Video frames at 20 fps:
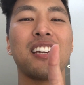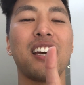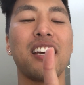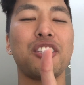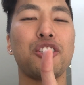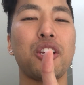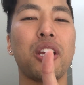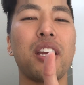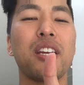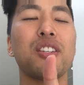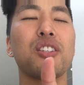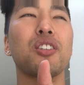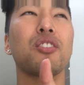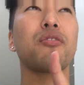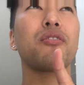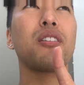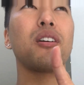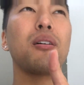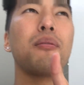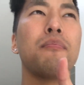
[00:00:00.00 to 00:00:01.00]
I change
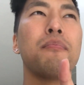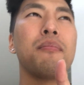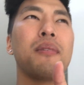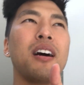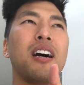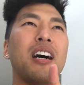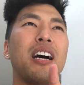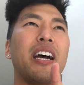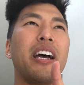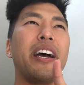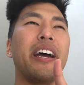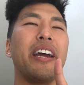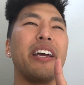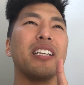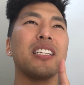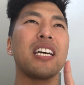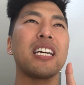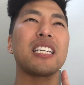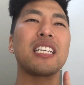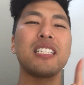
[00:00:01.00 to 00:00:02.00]
from my
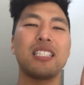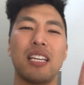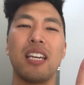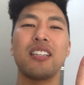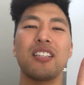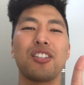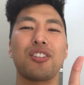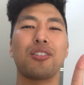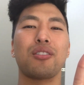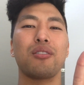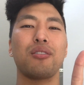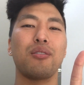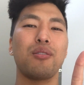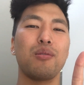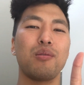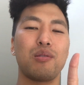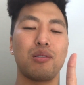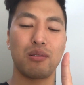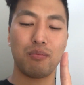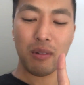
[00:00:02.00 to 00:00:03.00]
Nike tennis
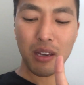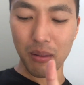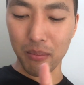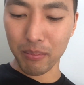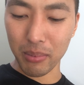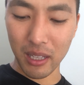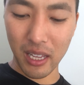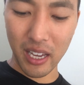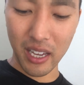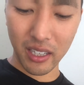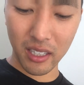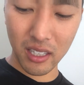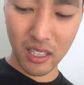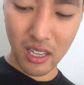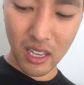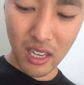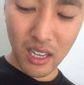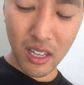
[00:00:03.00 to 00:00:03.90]
shoes to my black